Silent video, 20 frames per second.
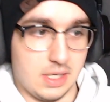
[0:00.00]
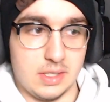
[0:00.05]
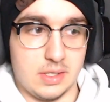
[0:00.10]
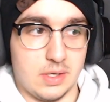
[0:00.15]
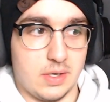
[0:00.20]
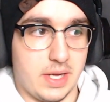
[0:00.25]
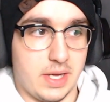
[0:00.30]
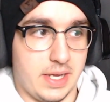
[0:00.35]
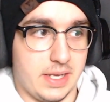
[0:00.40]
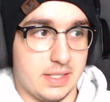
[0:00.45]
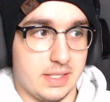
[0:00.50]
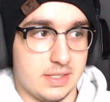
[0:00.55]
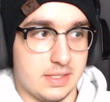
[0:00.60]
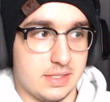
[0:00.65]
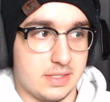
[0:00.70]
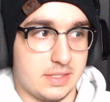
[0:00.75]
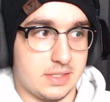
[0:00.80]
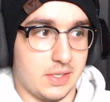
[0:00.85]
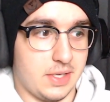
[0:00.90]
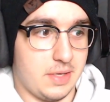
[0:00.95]
okay.
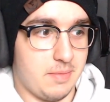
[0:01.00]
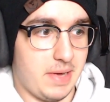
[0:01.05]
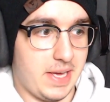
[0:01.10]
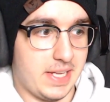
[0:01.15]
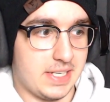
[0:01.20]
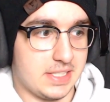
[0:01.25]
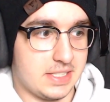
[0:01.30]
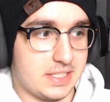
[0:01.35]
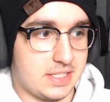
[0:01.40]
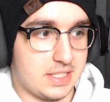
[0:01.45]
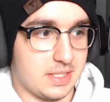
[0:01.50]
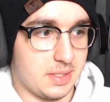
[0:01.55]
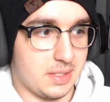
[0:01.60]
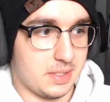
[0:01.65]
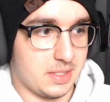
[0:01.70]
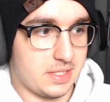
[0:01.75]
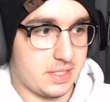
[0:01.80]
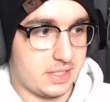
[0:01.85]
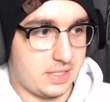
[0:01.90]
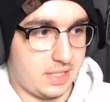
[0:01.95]
So he managed to
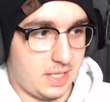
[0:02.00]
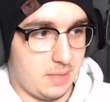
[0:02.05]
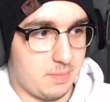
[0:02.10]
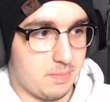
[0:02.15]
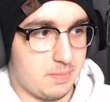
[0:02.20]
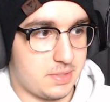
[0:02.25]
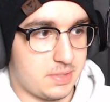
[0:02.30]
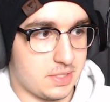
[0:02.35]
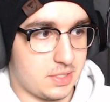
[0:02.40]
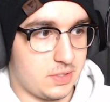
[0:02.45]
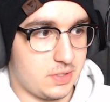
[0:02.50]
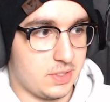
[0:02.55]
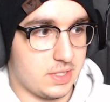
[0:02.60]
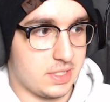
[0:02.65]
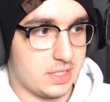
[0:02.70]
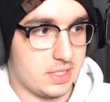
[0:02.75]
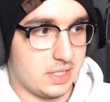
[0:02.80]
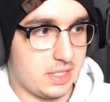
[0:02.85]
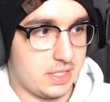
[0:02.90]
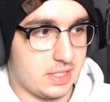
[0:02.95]
keep
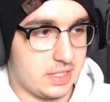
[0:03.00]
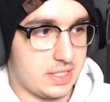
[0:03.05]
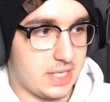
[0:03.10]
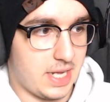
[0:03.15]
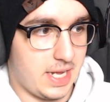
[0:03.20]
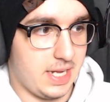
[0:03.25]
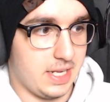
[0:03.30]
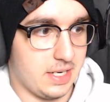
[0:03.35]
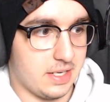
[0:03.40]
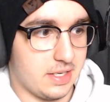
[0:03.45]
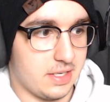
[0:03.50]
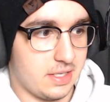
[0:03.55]
Sukuna contained.